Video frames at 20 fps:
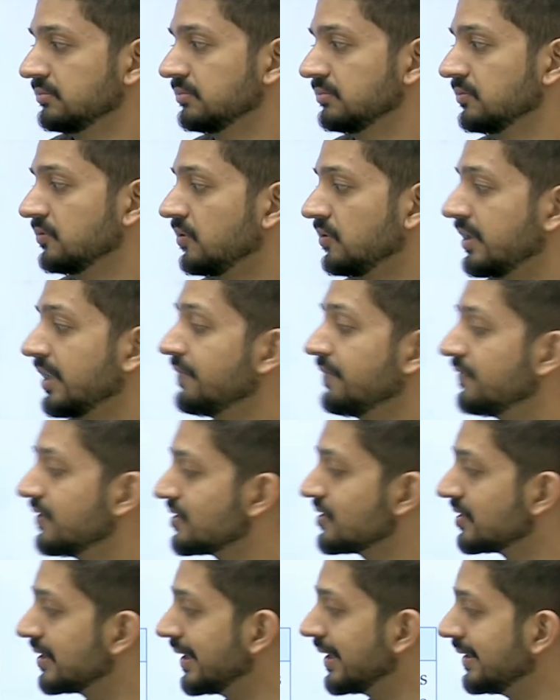okay, which
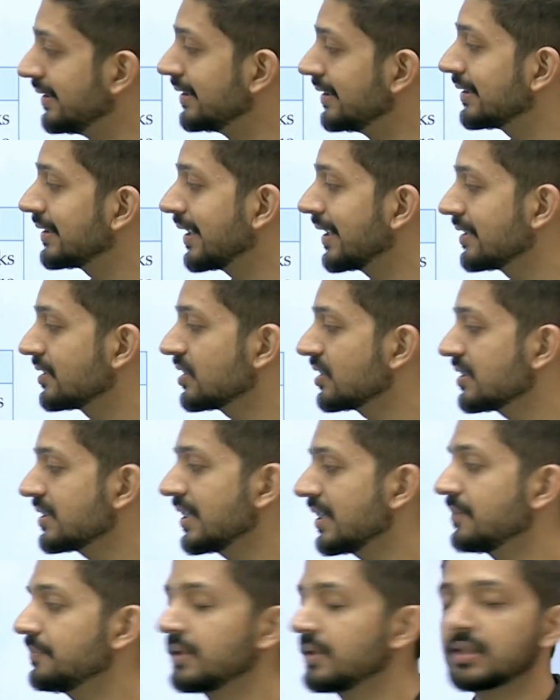then detaches
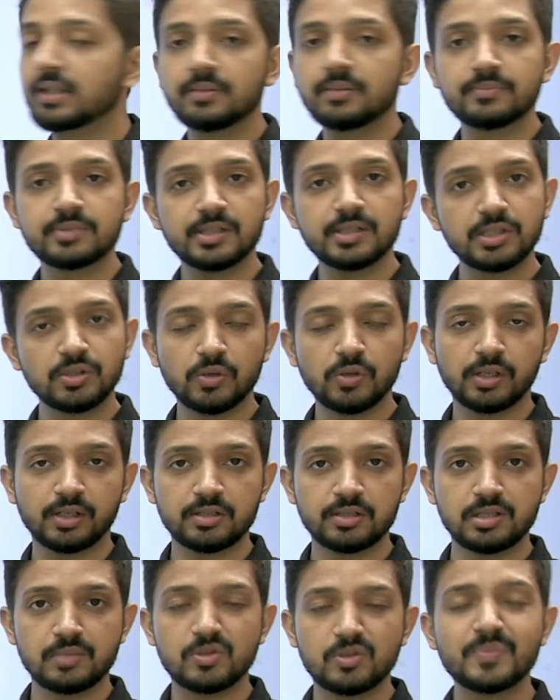and becomes a new
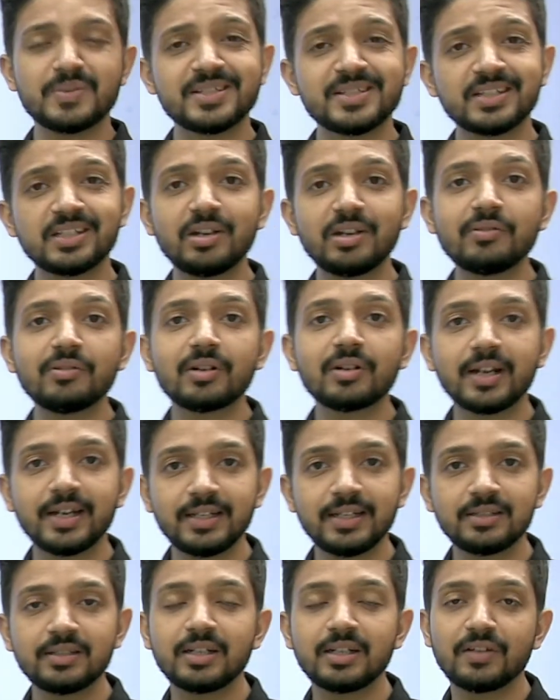organism. So basically, I have to
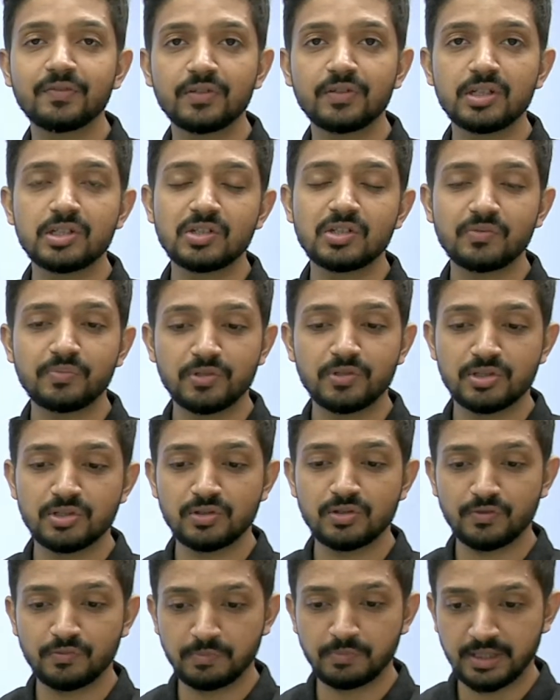write the definition of process
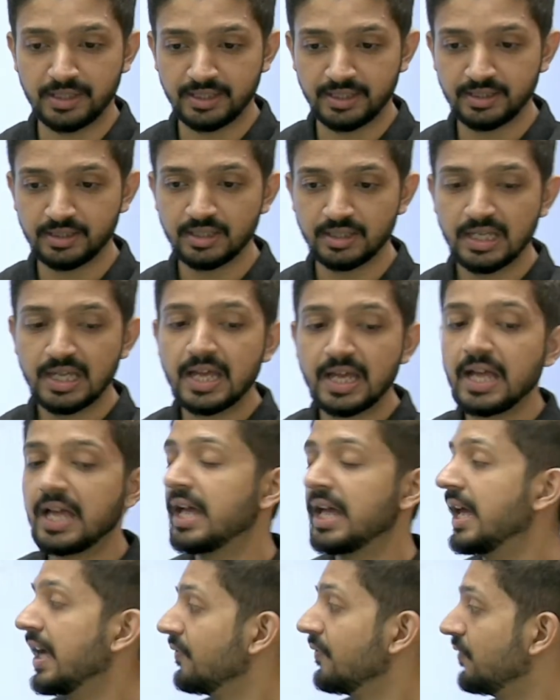of budding.
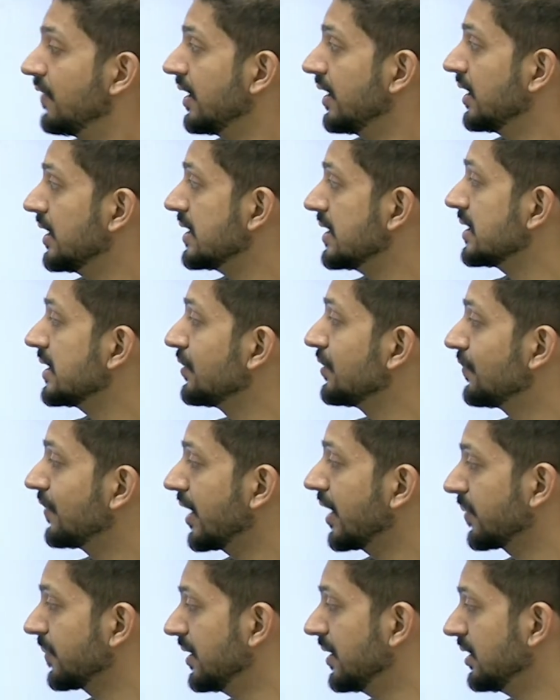Whereas in
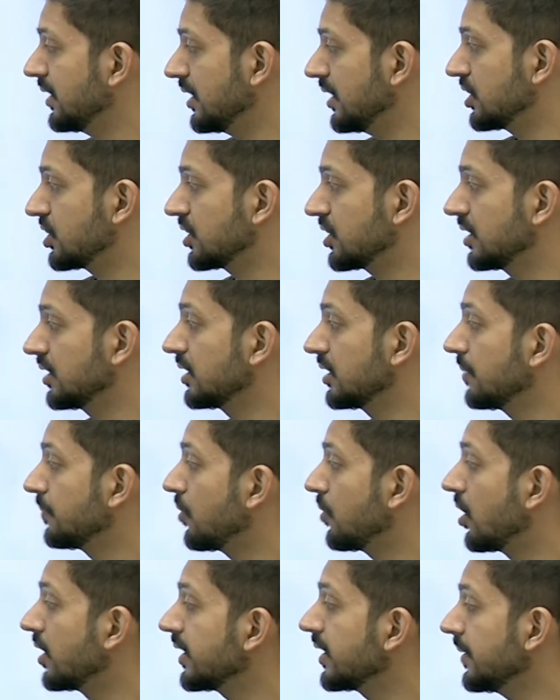fragmentation, the
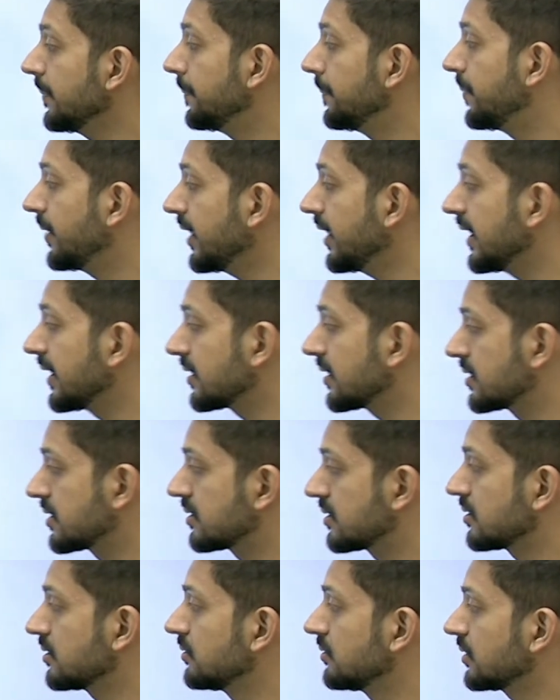body breaks,
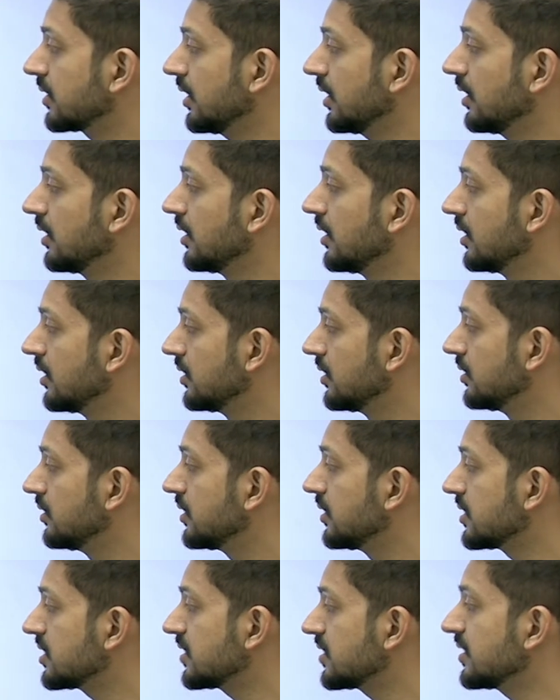okay.
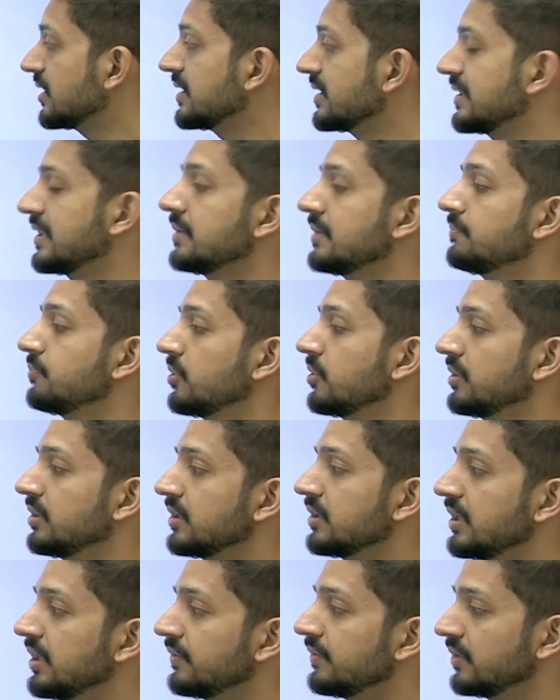This is an important
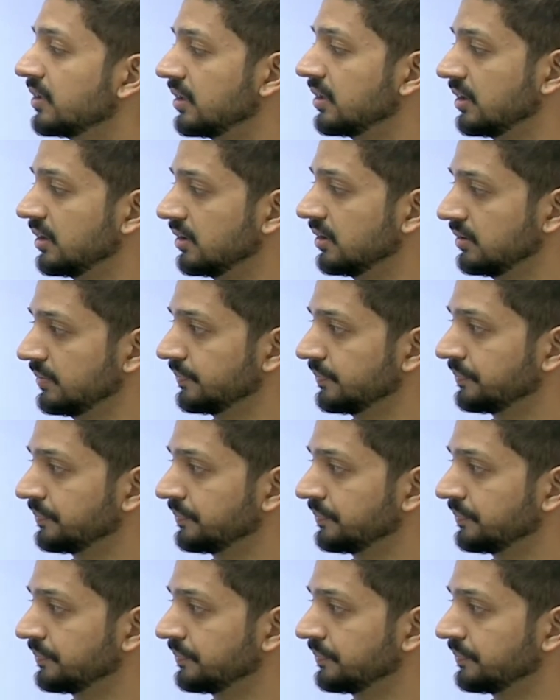keyword here.